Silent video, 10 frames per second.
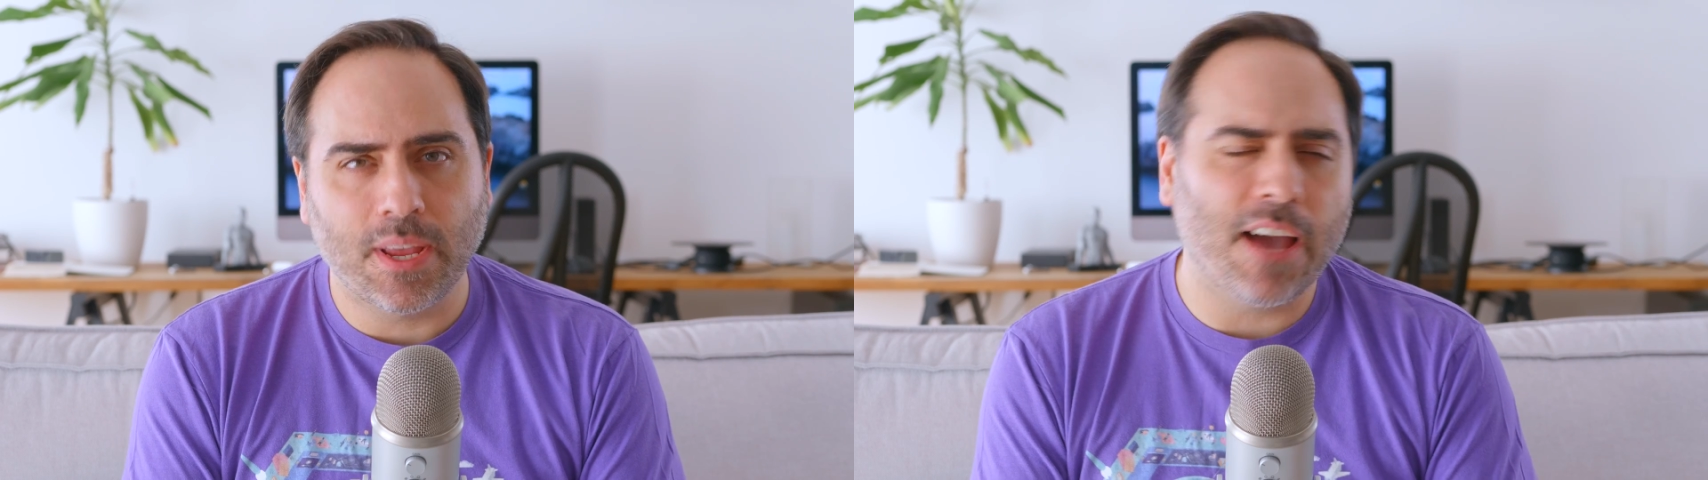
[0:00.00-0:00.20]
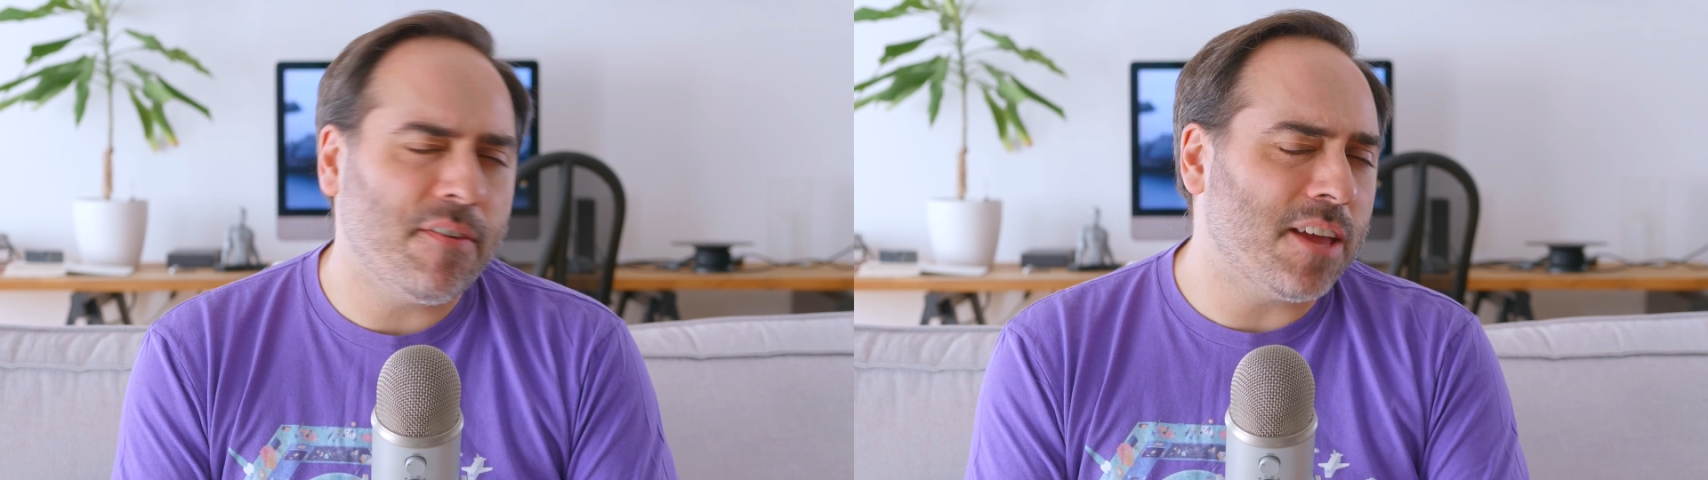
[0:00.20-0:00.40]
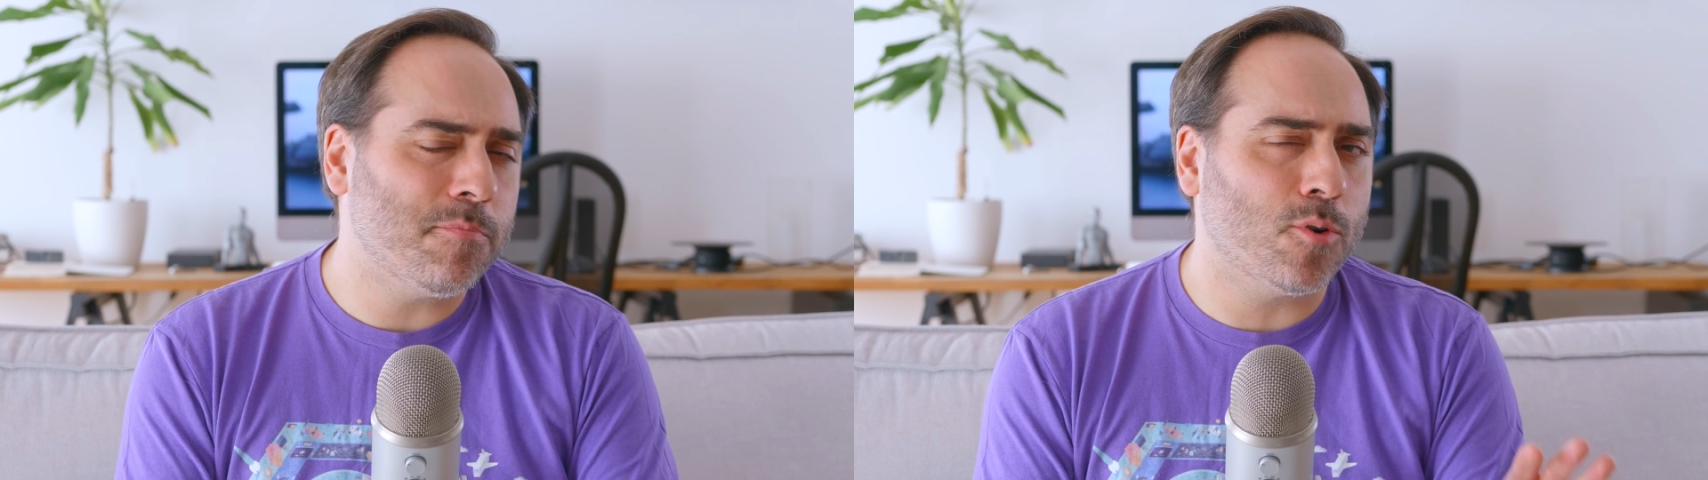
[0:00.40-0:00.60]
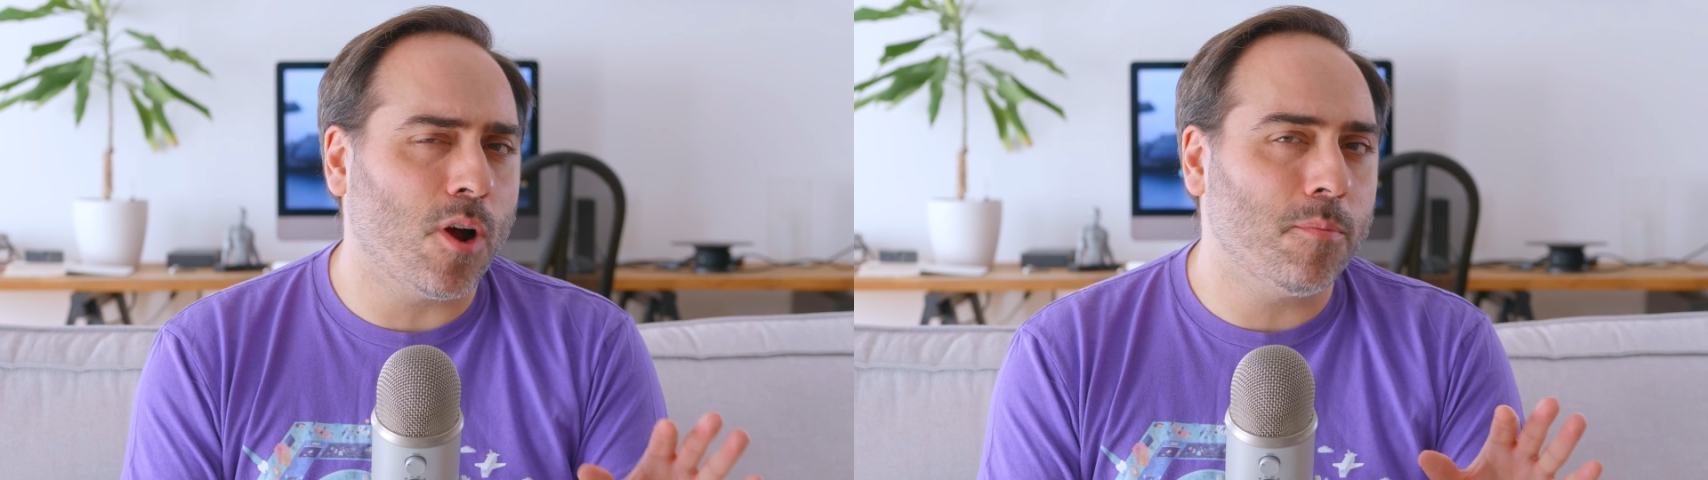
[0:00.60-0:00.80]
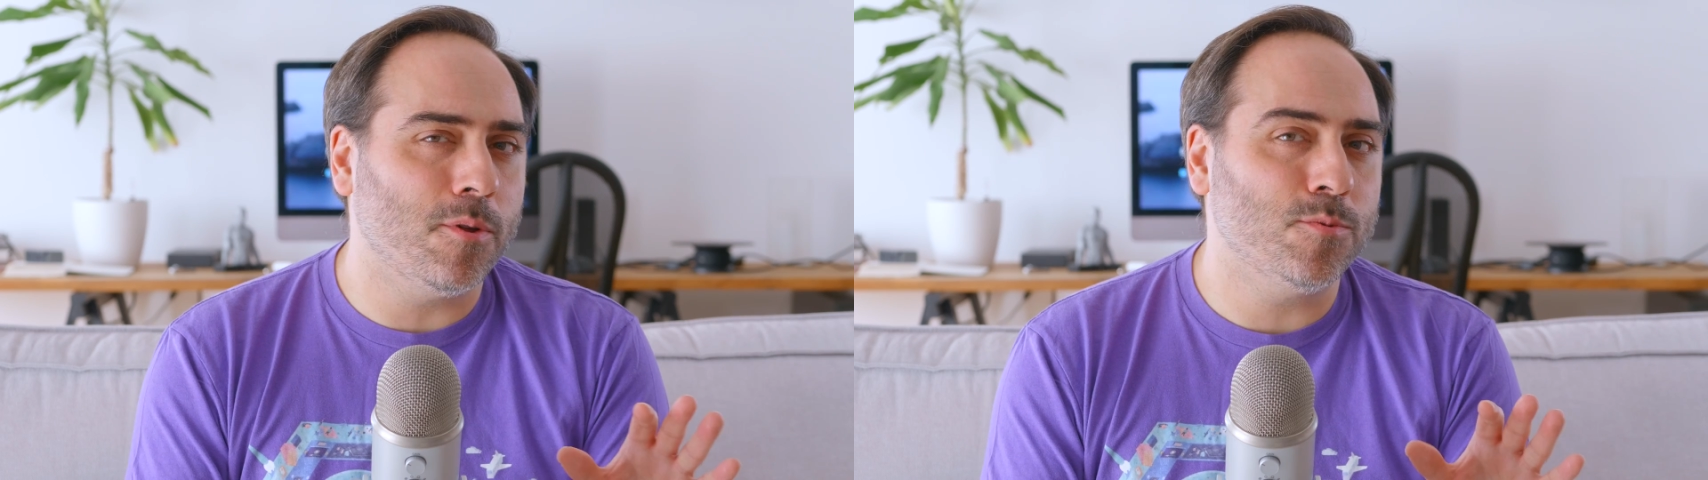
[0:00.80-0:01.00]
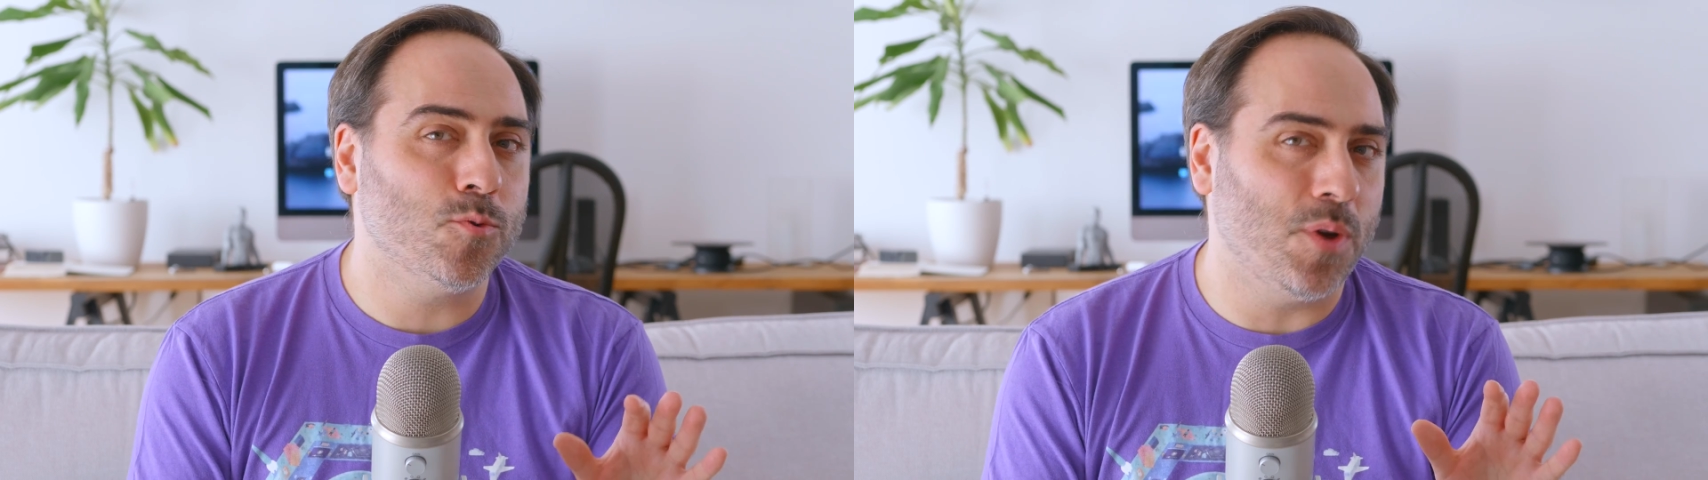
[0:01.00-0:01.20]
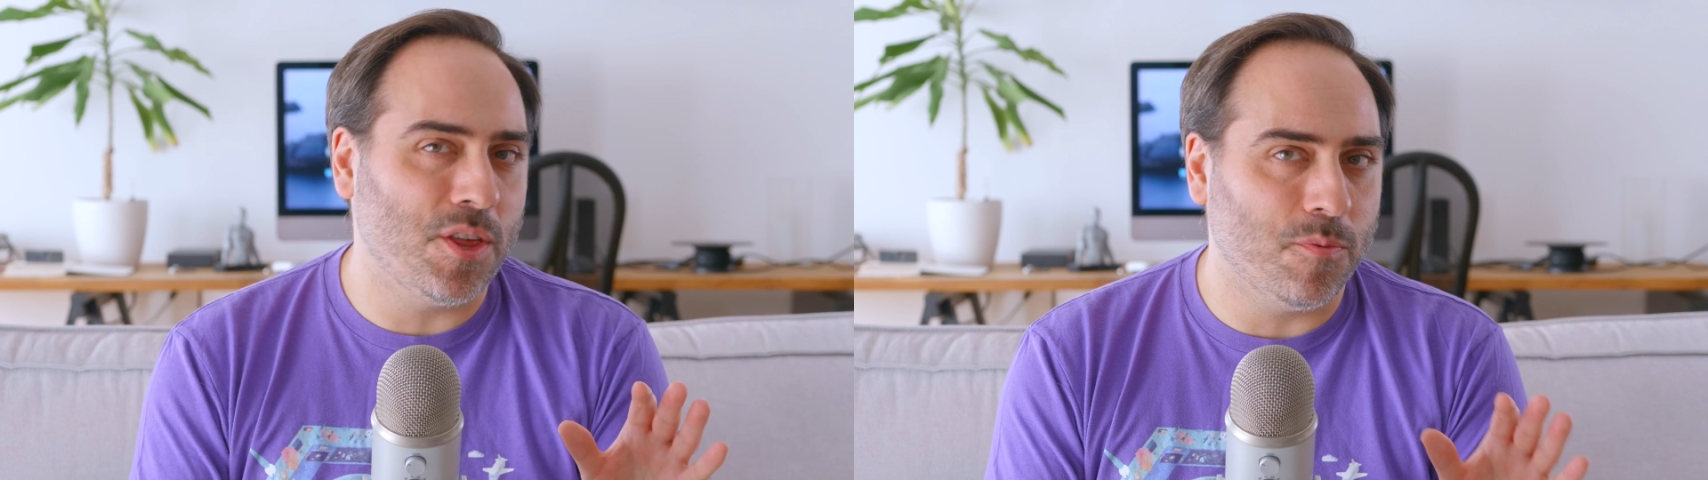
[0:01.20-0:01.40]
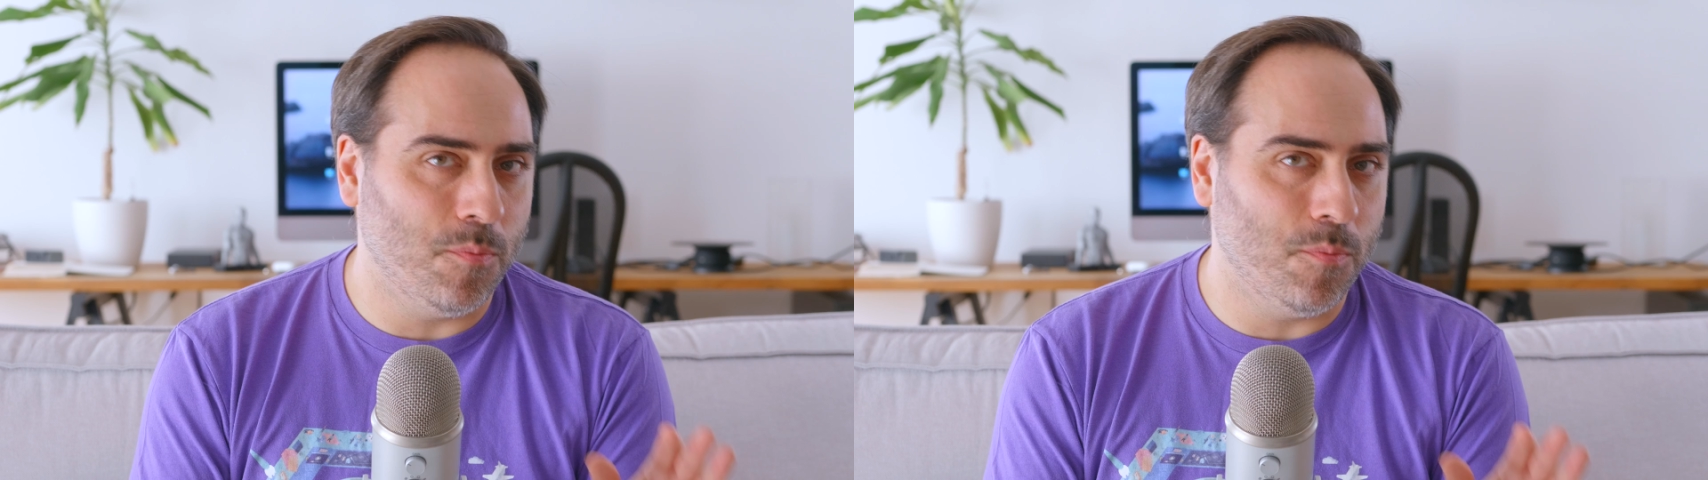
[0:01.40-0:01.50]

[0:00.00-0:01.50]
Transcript: I've had problems with